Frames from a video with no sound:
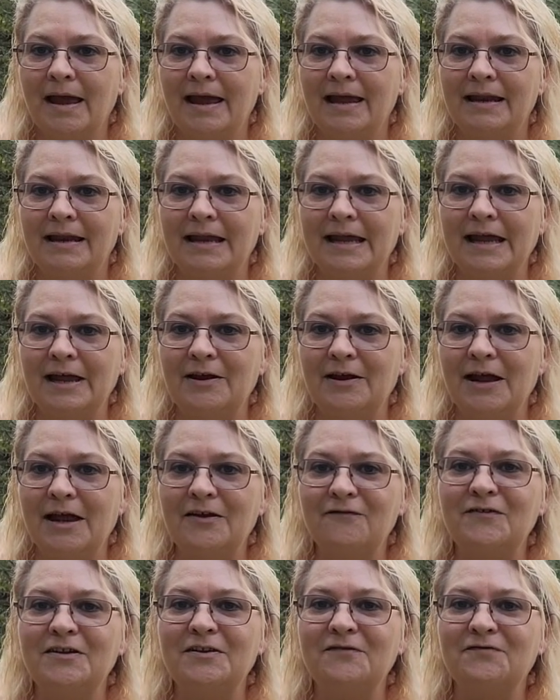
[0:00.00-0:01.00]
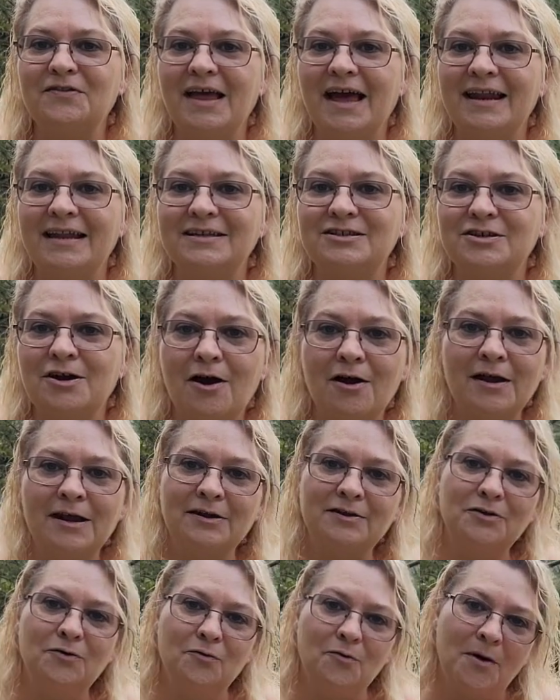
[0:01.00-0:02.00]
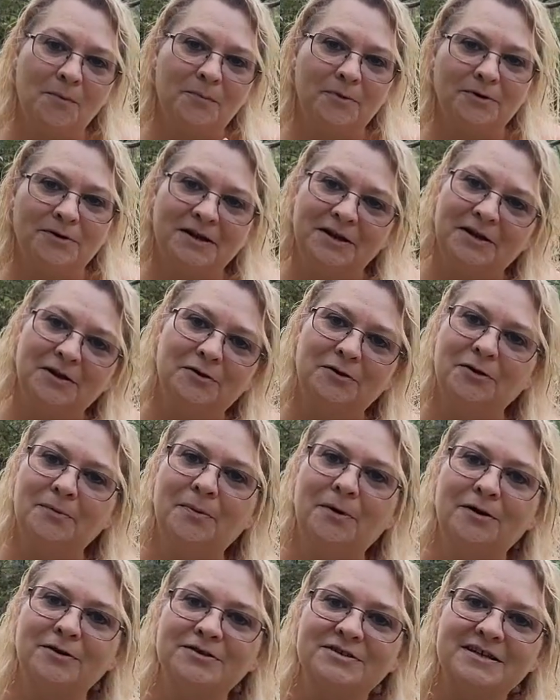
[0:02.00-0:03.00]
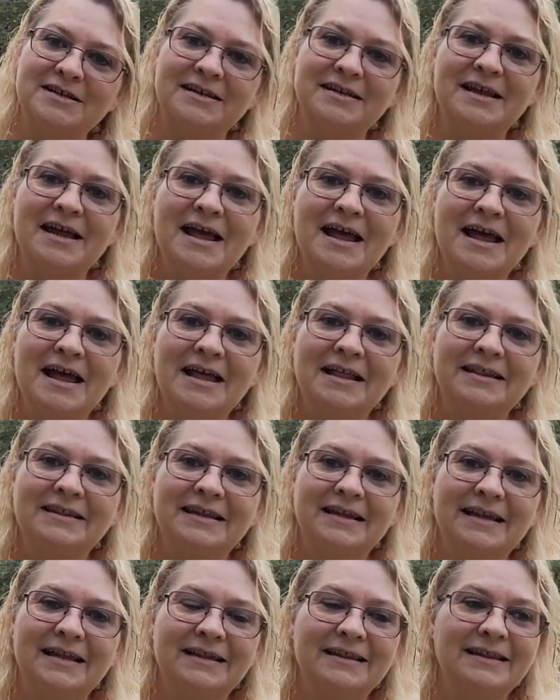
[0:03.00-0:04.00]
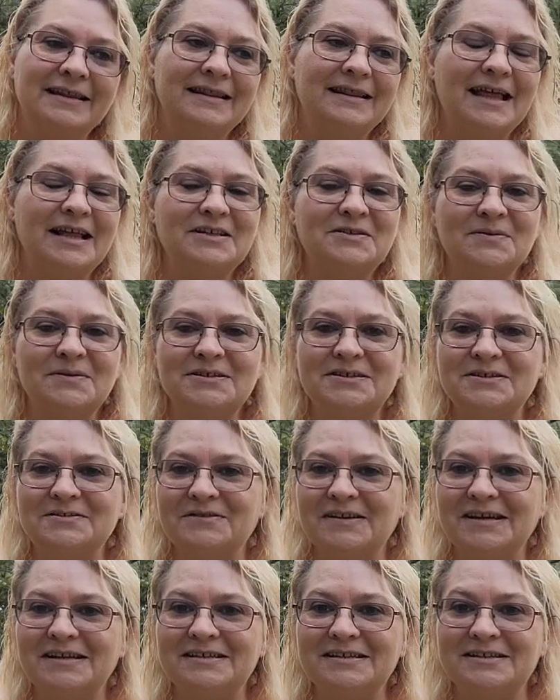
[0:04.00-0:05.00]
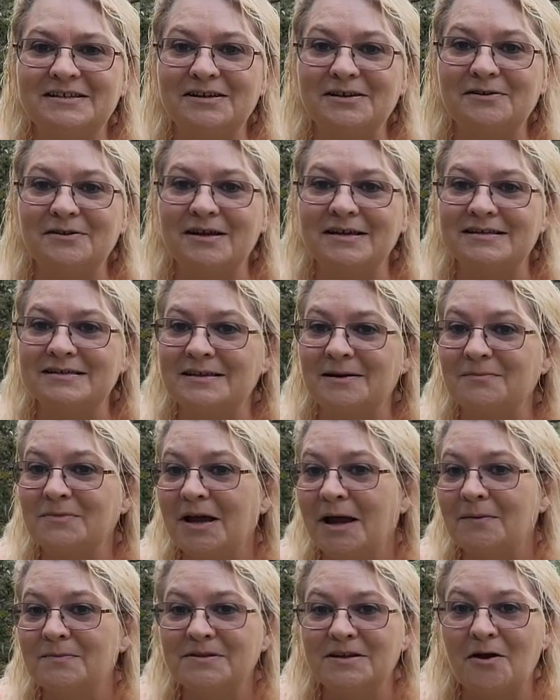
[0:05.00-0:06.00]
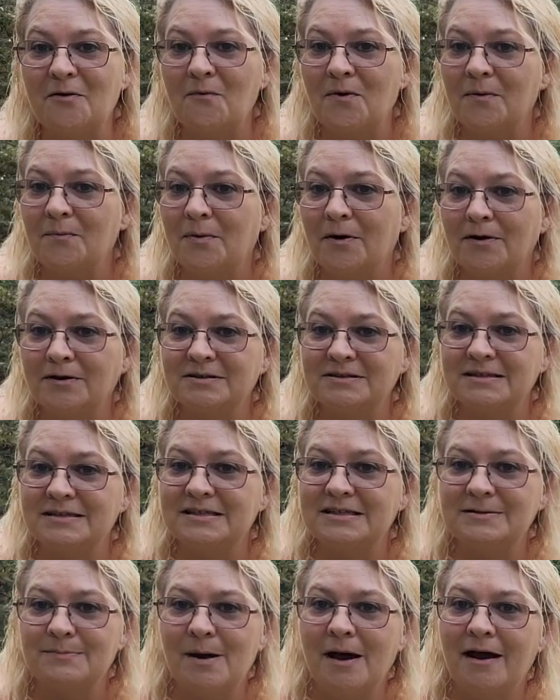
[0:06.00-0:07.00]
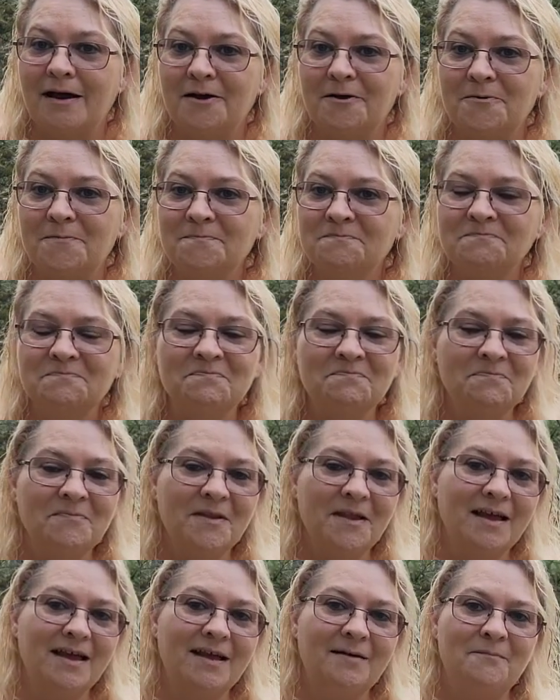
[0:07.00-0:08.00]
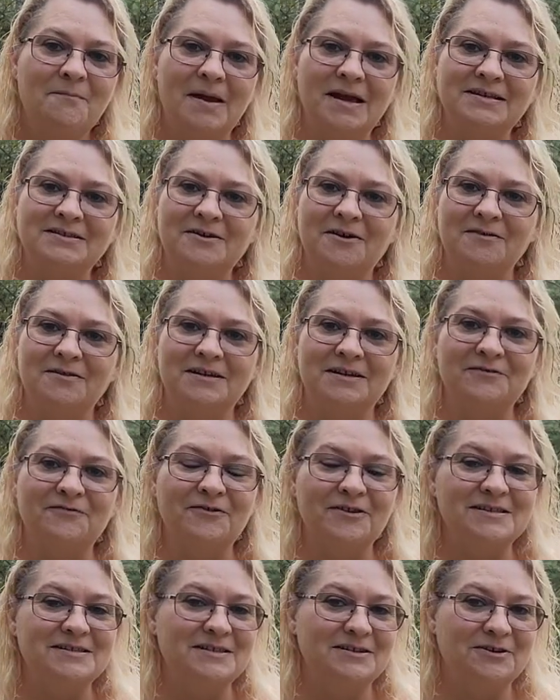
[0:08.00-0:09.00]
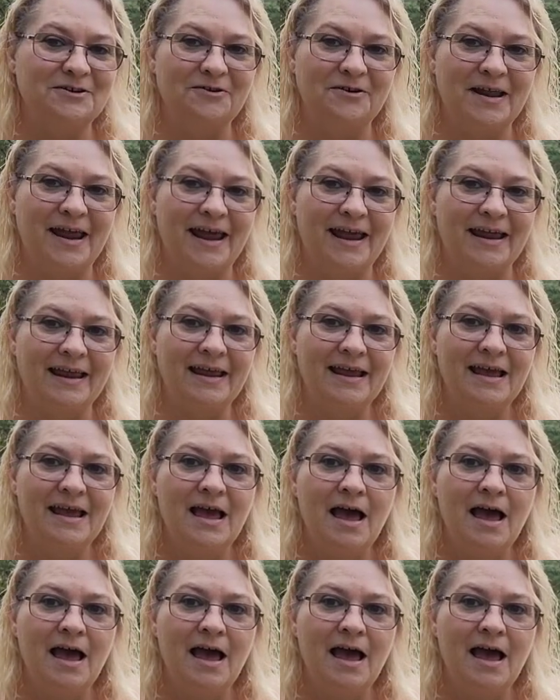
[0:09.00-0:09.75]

Even if that is talking to one particular person, then that's what you need to do, because sometimes that one person's smile makes all the difference in your day.